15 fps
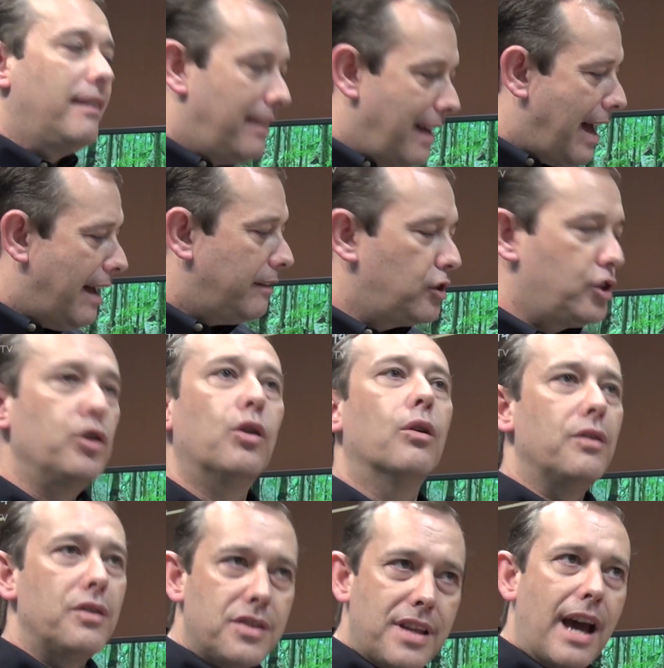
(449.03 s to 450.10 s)
that
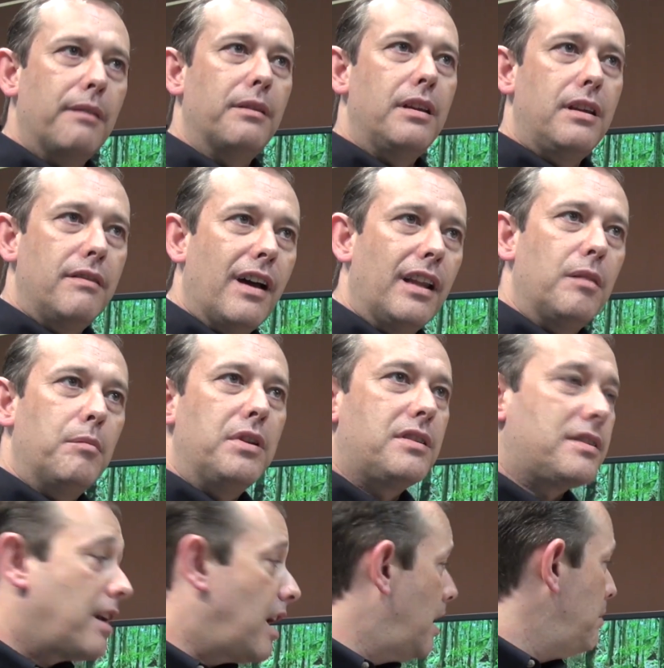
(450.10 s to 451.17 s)
shortens down the
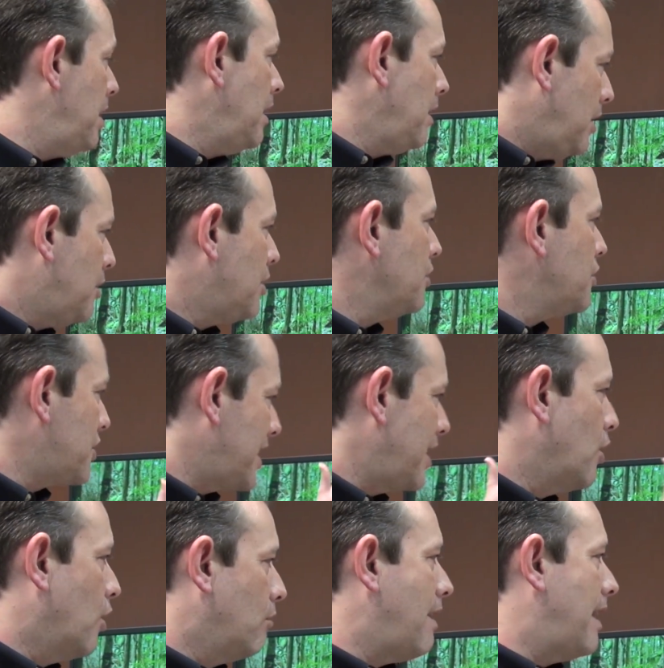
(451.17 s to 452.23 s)
development time. You can
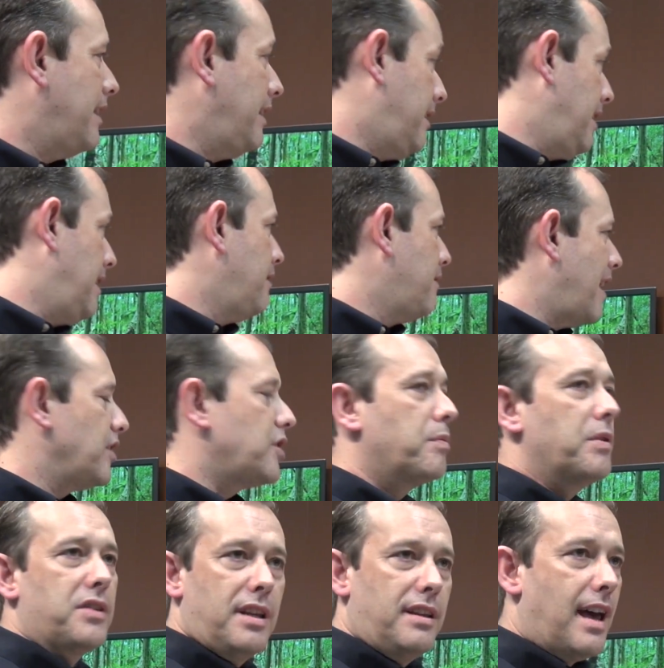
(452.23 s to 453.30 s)
see already the
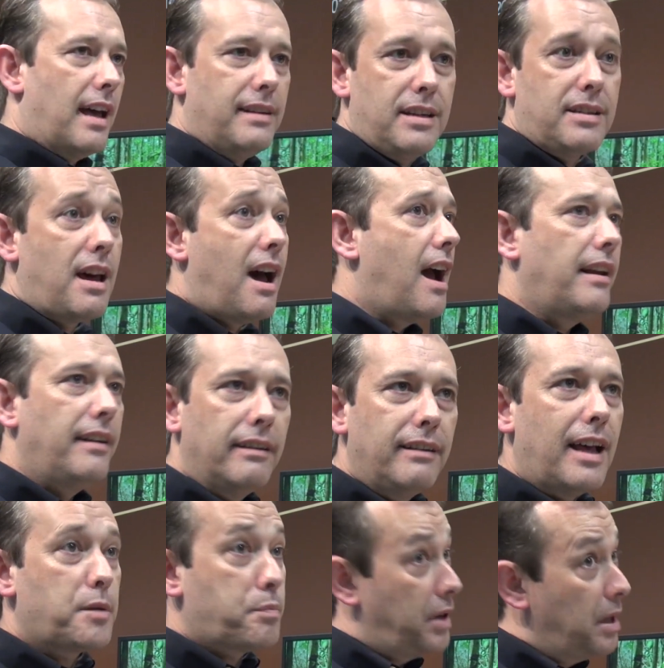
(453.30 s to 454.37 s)
advancements in that design,
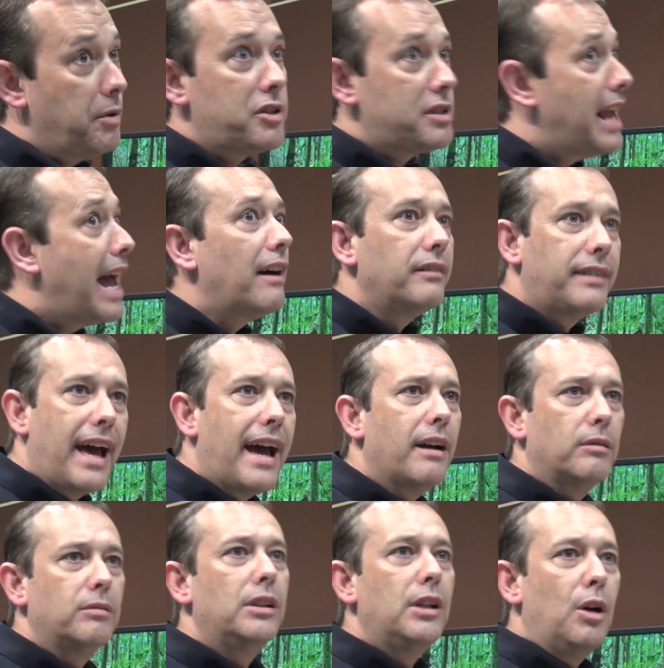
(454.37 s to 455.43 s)
and that's pretty much nailed
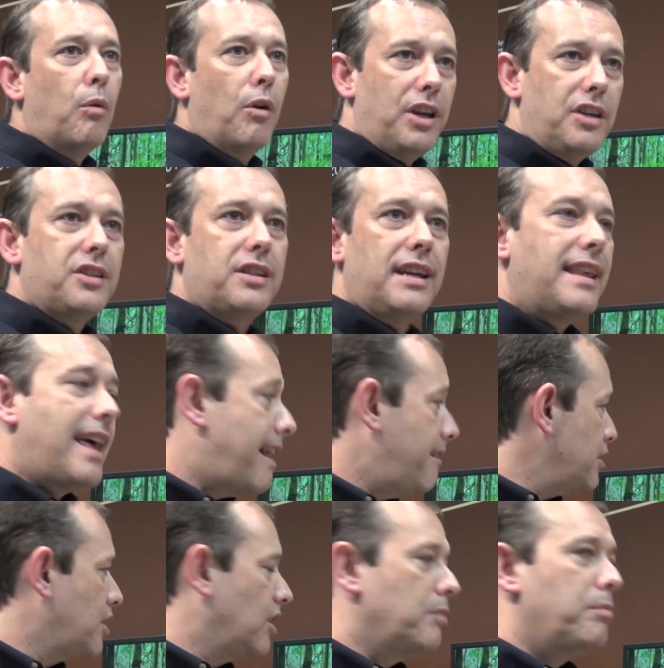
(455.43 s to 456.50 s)
down. What you see
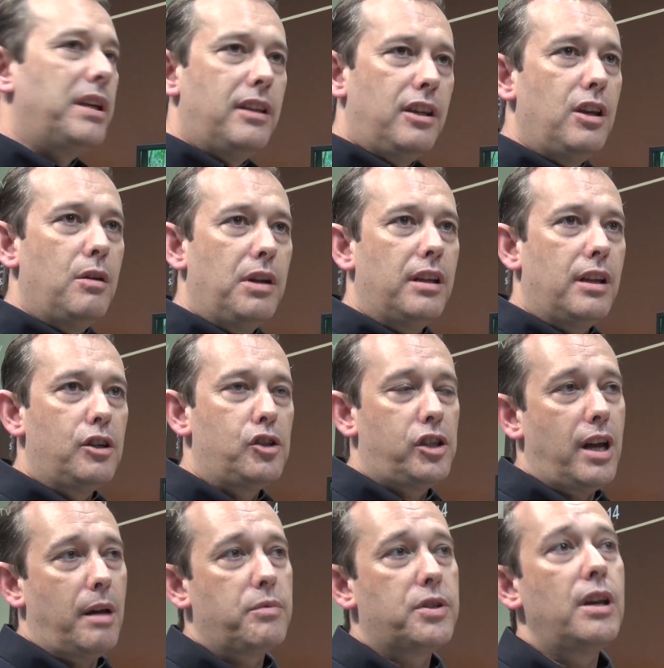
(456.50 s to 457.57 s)
there is going to be the unit that
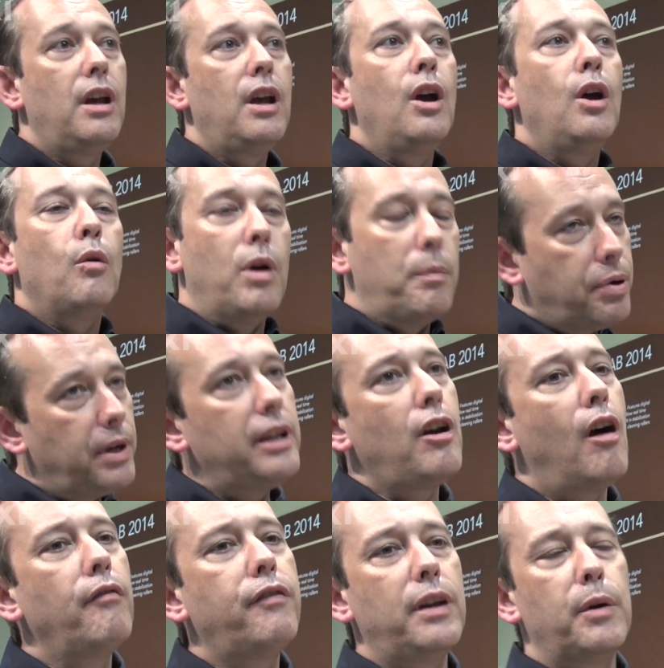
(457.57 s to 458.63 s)
ships. We're pretty
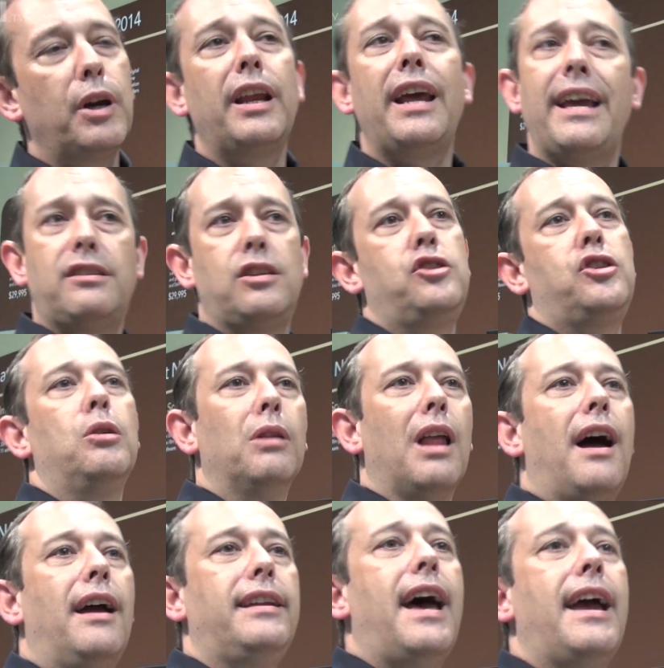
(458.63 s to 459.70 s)
confident we're going to hit a
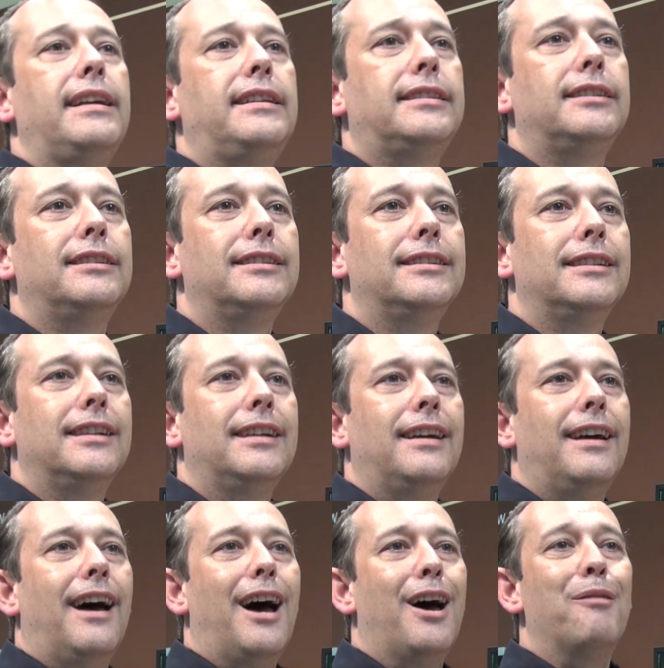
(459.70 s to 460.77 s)
July date.
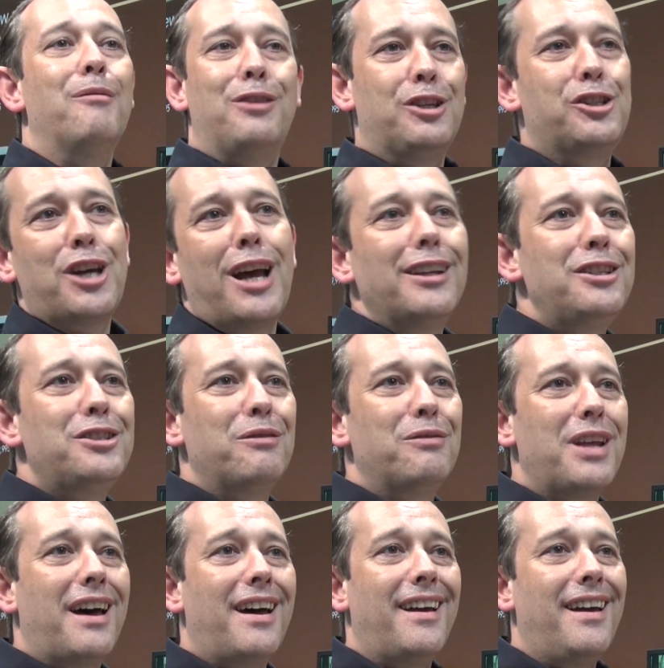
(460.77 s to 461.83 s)
The challenge
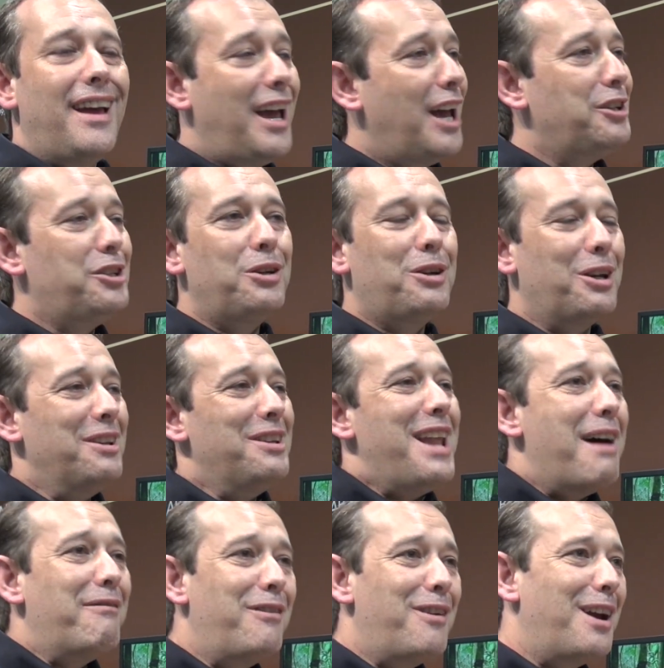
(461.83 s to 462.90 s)
of that is you can
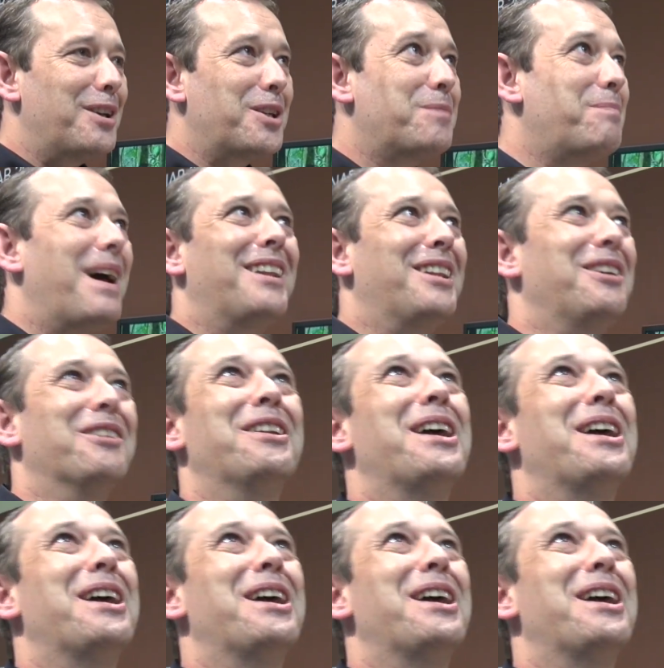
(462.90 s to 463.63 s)
never expect the